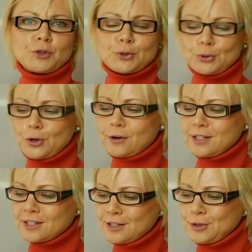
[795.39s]
So
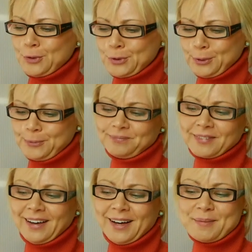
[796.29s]
Taurus, as usual,
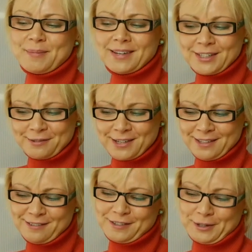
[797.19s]
pleasure
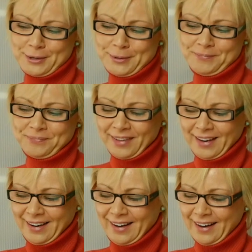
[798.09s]
reading for you.
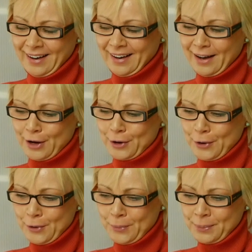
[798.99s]
I
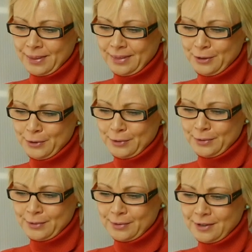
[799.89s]
hope
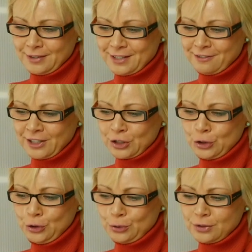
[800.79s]
you're going to find
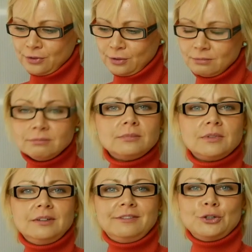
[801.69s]
it useful.
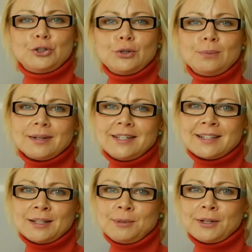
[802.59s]
If you do,
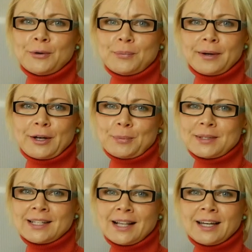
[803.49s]
please let me know by
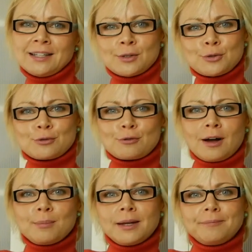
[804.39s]
commenting, liking and
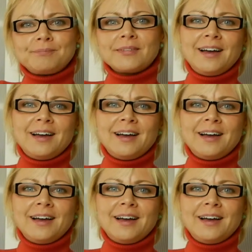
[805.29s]
subscribing.